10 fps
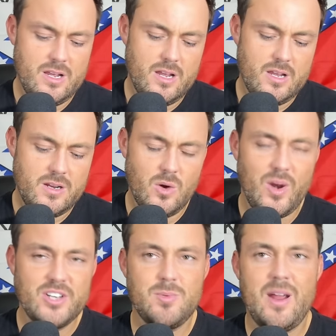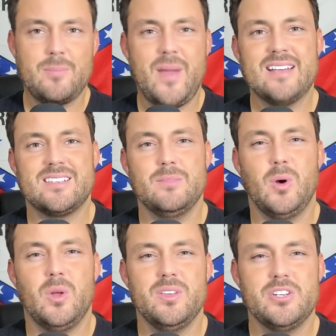You know, Razorback
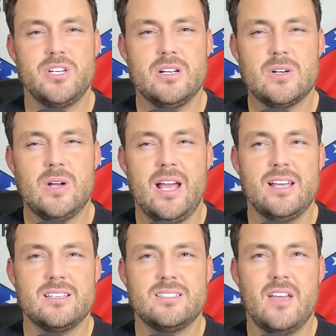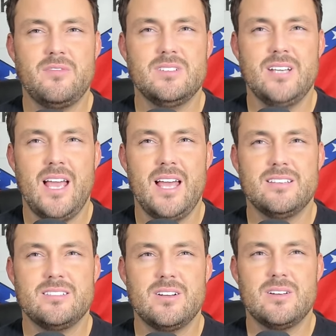basketball this year has definitely had
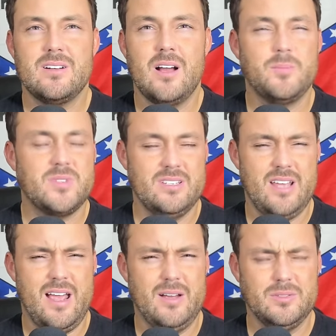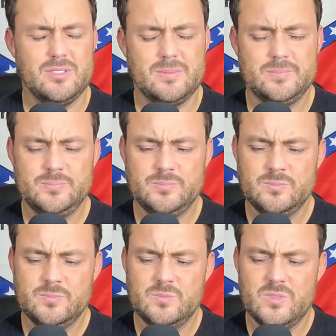their ups and downs.
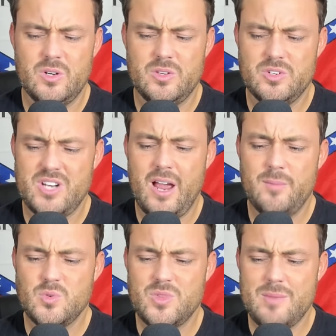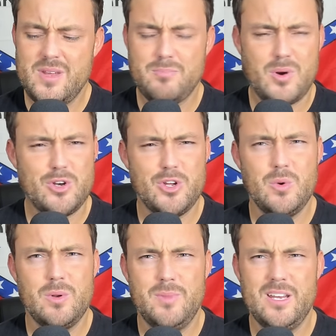Now, there's times when they beat
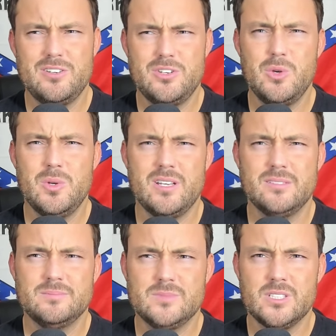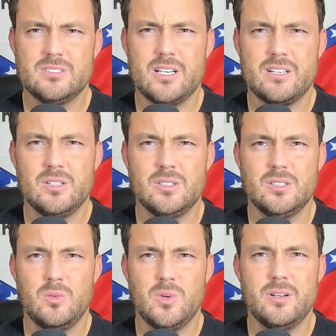Purdue and beat Duke and looked like a,
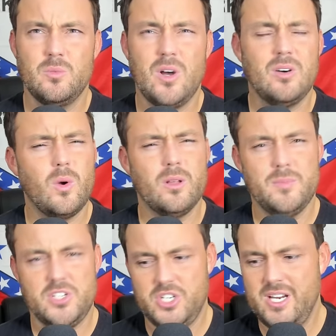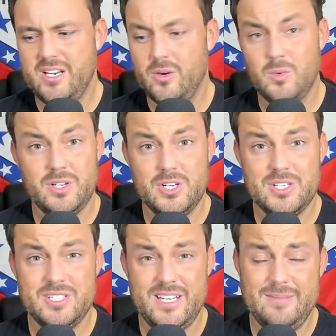a really well-oiled machine and a really good
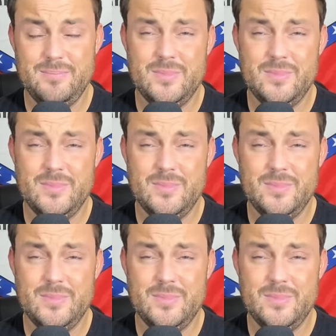team.